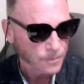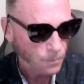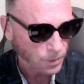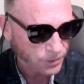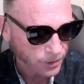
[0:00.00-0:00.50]

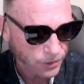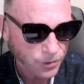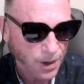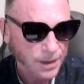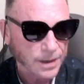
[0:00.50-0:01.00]
was to
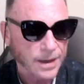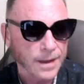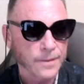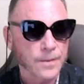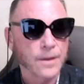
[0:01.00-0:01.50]
try to
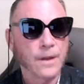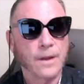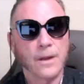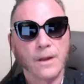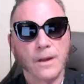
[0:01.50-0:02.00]
get
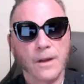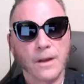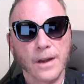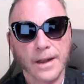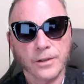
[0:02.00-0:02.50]

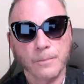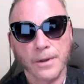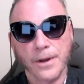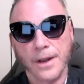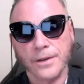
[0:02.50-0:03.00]
an
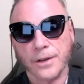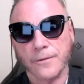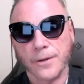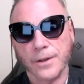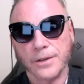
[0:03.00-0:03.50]
explanation
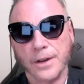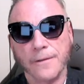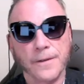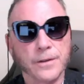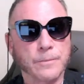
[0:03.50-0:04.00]
for the
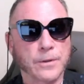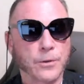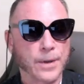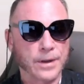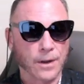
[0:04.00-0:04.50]
difference
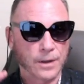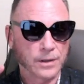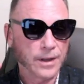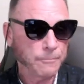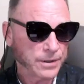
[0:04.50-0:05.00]
between
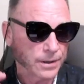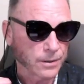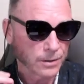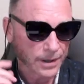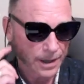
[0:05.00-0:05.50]

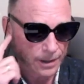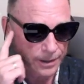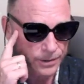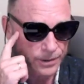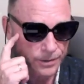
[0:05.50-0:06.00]
elliptical
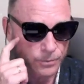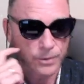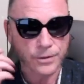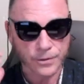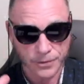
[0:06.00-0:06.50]
galaxies,
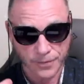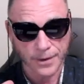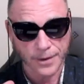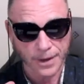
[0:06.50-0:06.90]
which are spheric